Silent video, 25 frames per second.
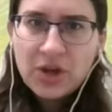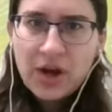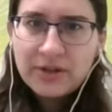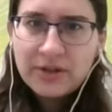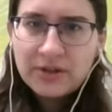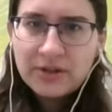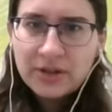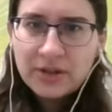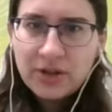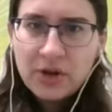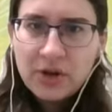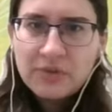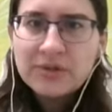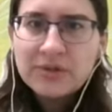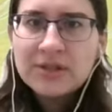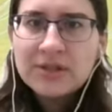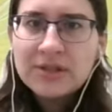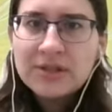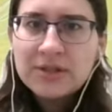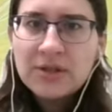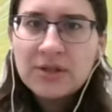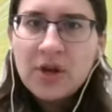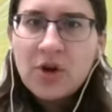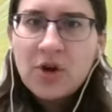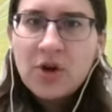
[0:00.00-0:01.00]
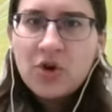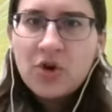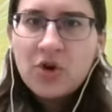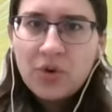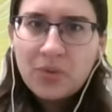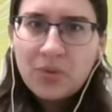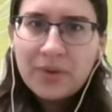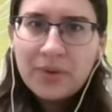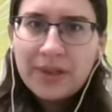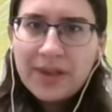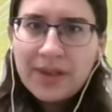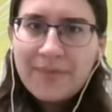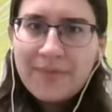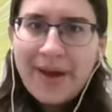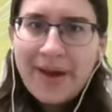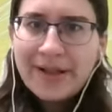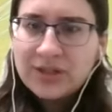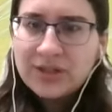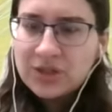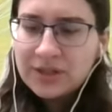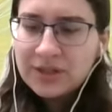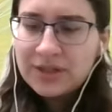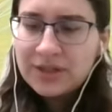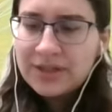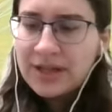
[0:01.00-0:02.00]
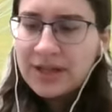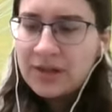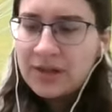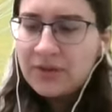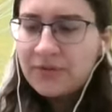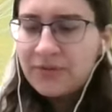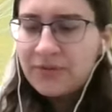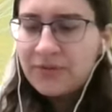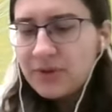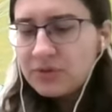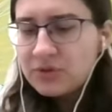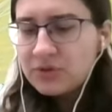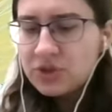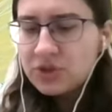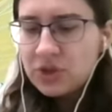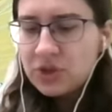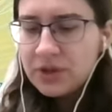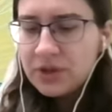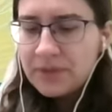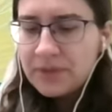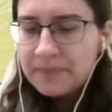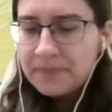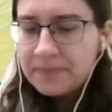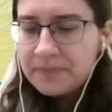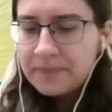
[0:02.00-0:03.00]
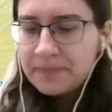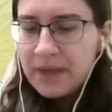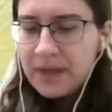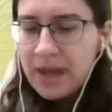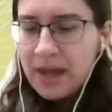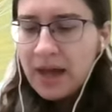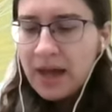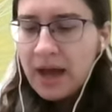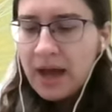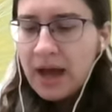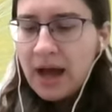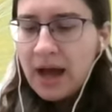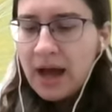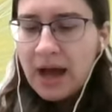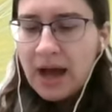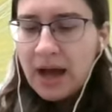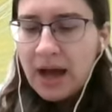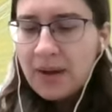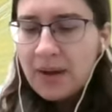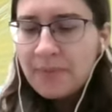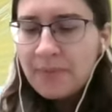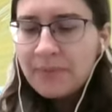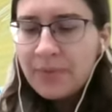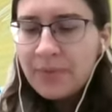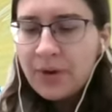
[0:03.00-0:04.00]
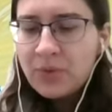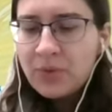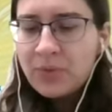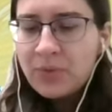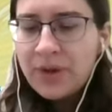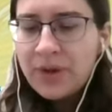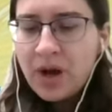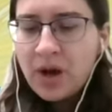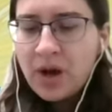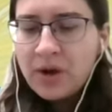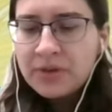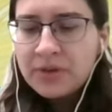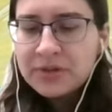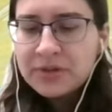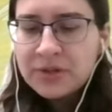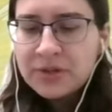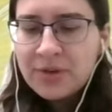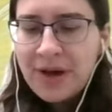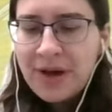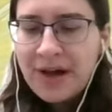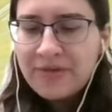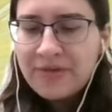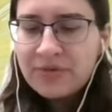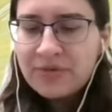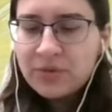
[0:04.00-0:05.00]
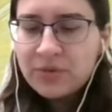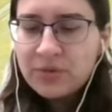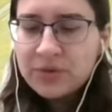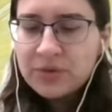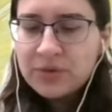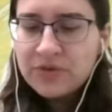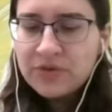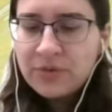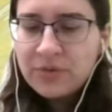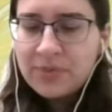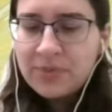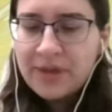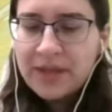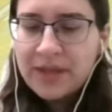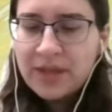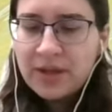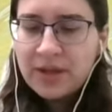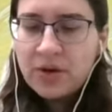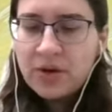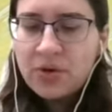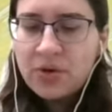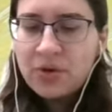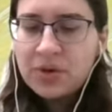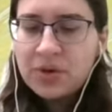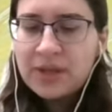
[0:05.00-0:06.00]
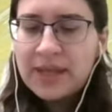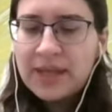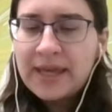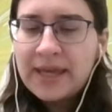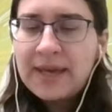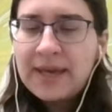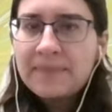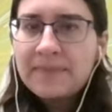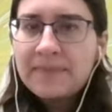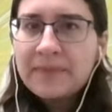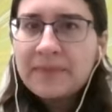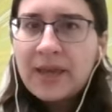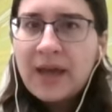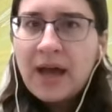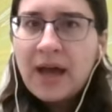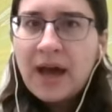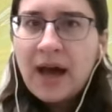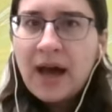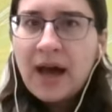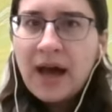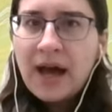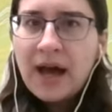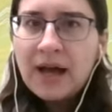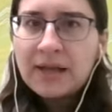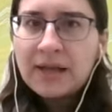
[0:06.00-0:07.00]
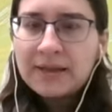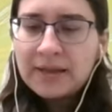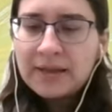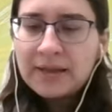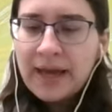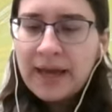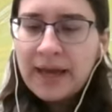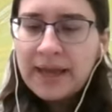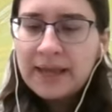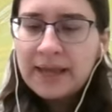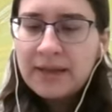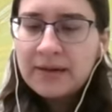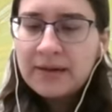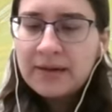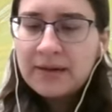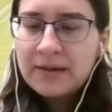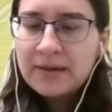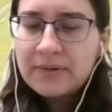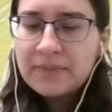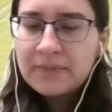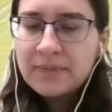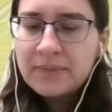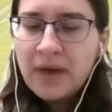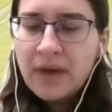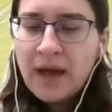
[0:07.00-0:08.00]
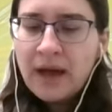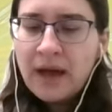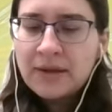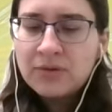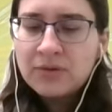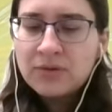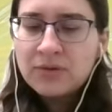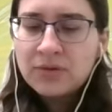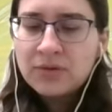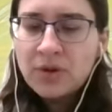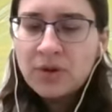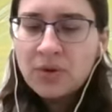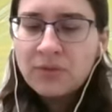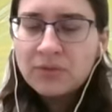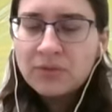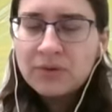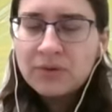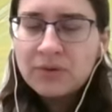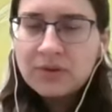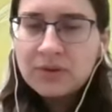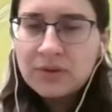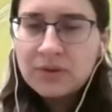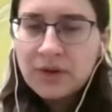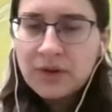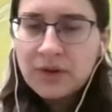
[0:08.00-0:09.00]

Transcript: talk to ghosts or really magically tell the future. But we also have rules for being holy, like don't